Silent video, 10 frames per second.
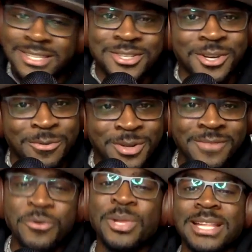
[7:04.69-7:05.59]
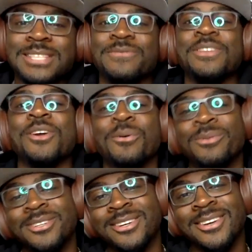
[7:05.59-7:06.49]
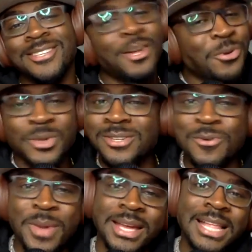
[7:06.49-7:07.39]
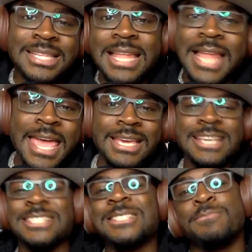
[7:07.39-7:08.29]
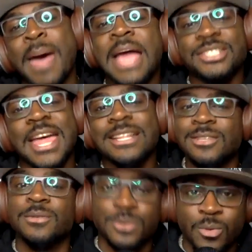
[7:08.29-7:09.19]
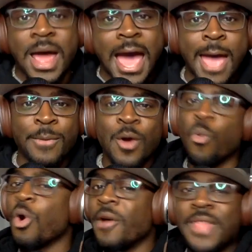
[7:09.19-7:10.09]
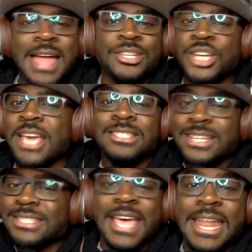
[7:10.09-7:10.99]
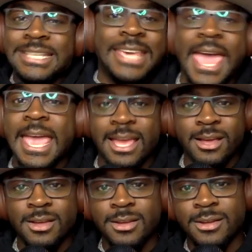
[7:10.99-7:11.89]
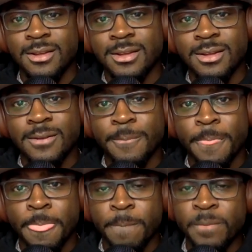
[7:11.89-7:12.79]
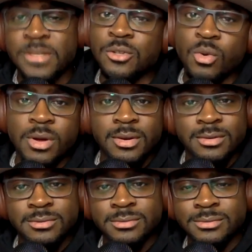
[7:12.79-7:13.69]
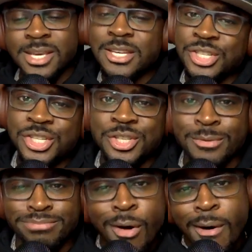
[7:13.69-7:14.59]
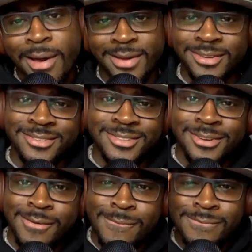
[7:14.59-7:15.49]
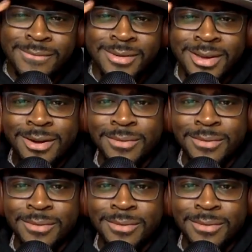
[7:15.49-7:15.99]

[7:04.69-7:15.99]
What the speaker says: and gentlemen, if you like this video, y'all know what to do, man. Click that like, smash that subscribe. We're on that chase to 10K. Let's do it. It's your boy. And I'm